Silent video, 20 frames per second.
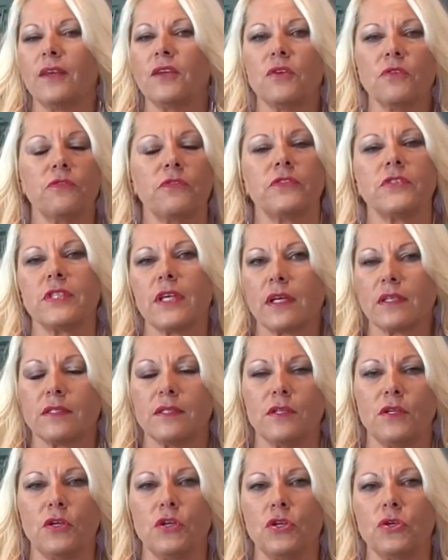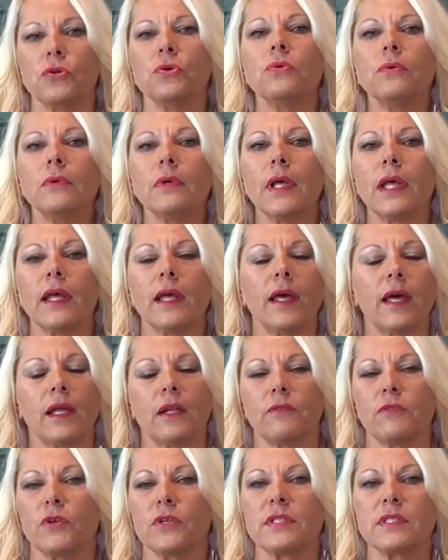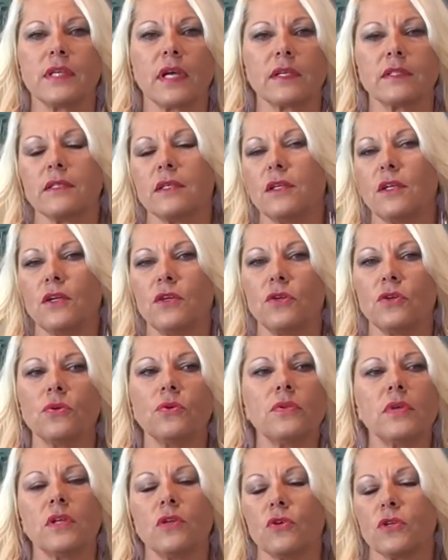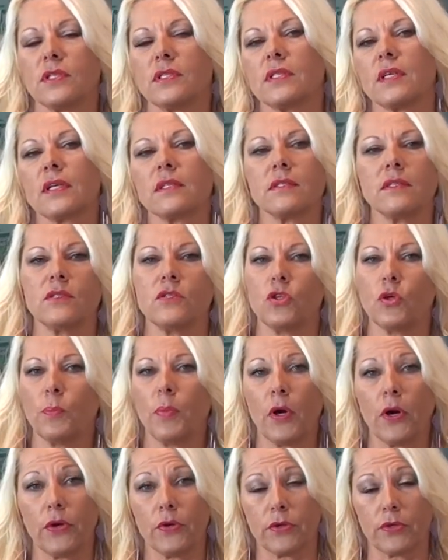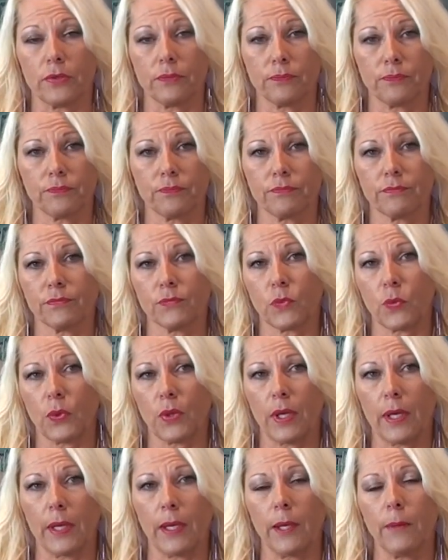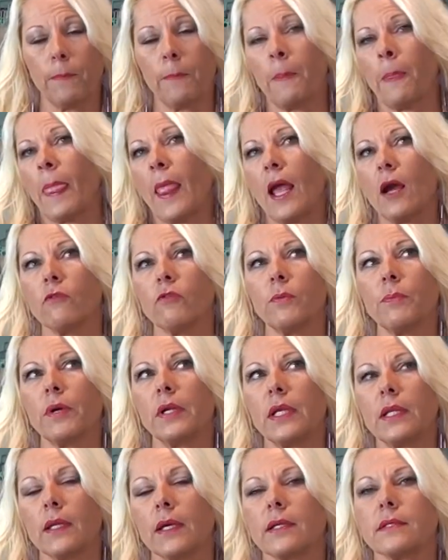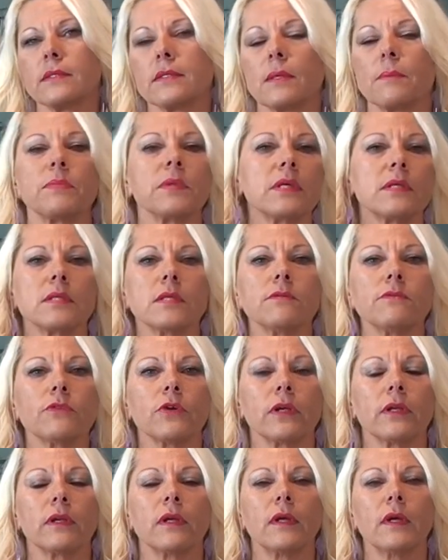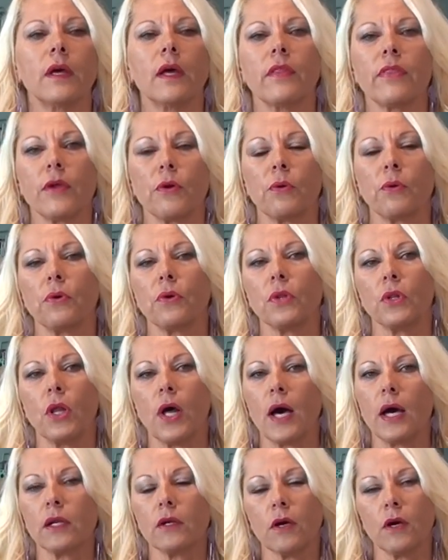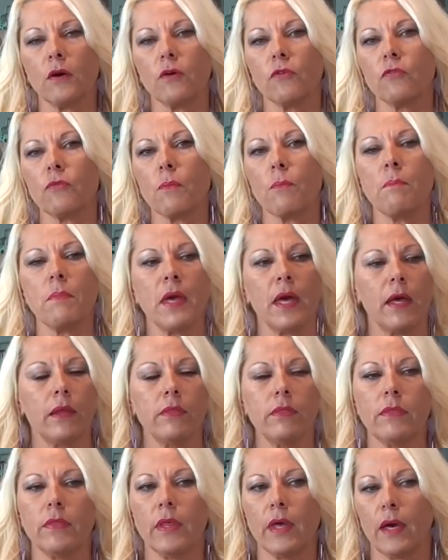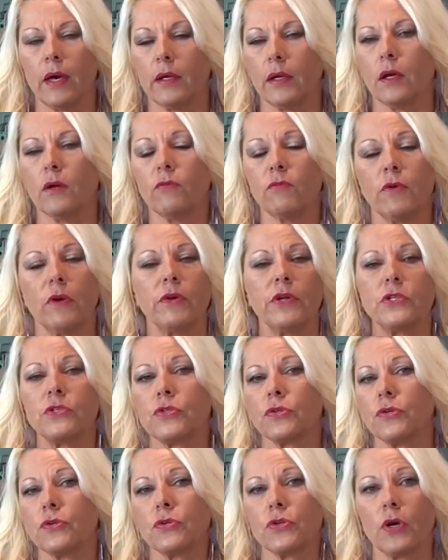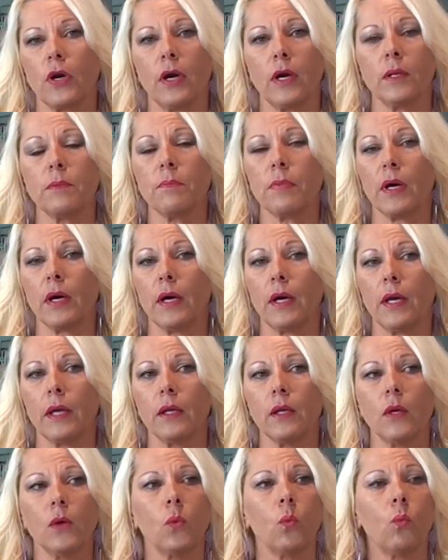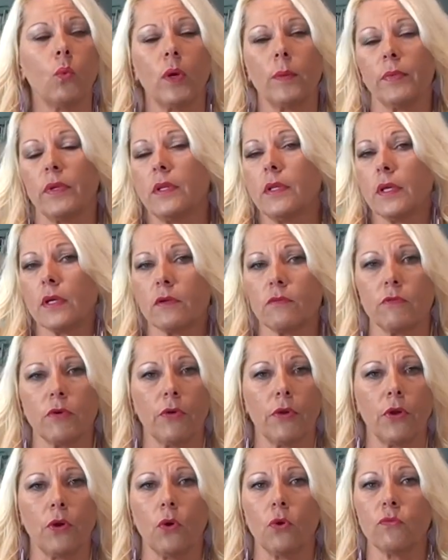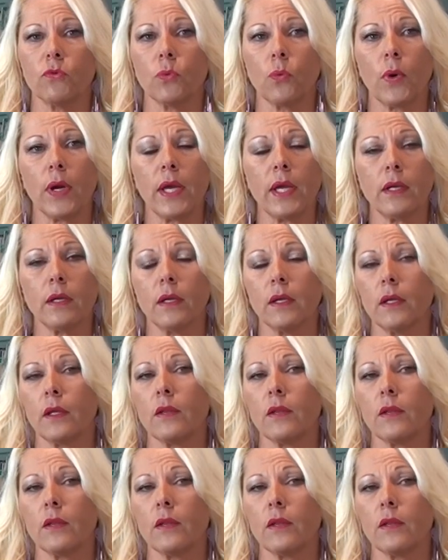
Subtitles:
You're sexy to you, and if you're sexy to you, then you're sexy to your partner, okay? Everybody likes something different. There are a lot of men that are very turned on by women that are very overweight.